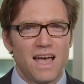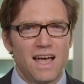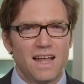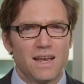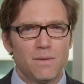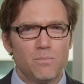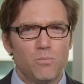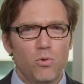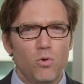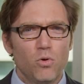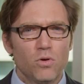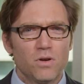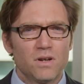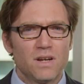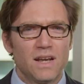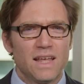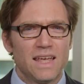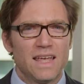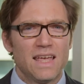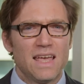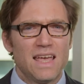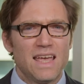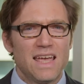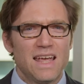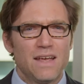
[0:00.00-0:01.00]
and
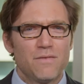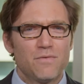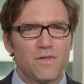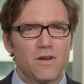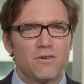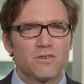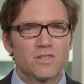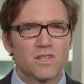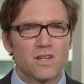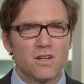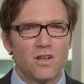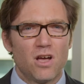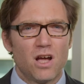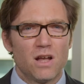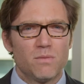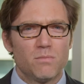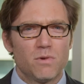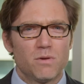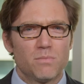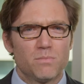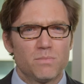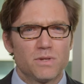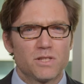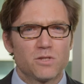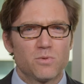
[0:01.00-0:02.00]
importantly, if there is
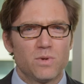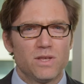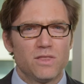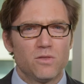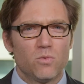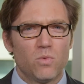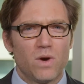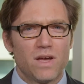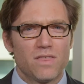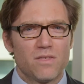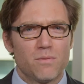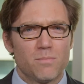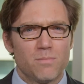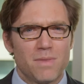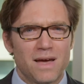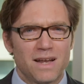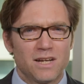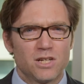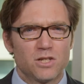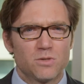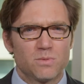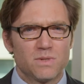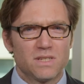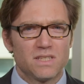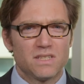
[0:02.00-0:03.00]
alignment between the way that
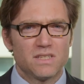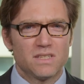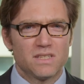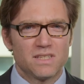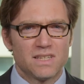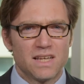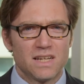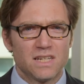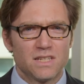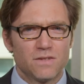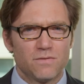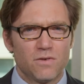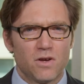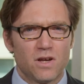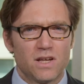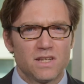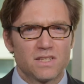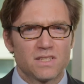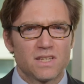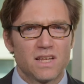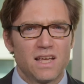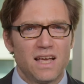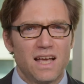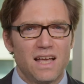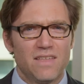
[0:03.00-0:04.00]
management is
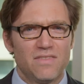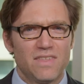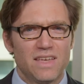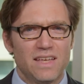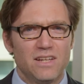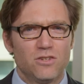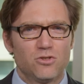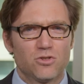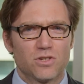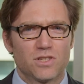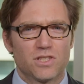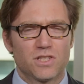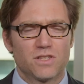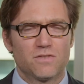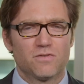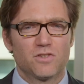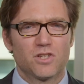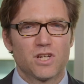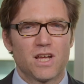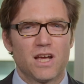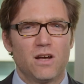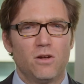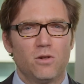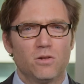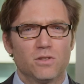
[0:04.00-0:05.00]
incentivized and the interests of
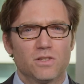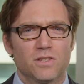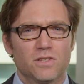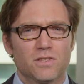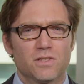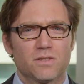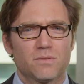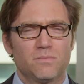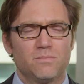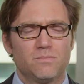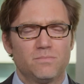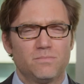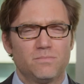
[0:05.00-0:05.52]
shareholders.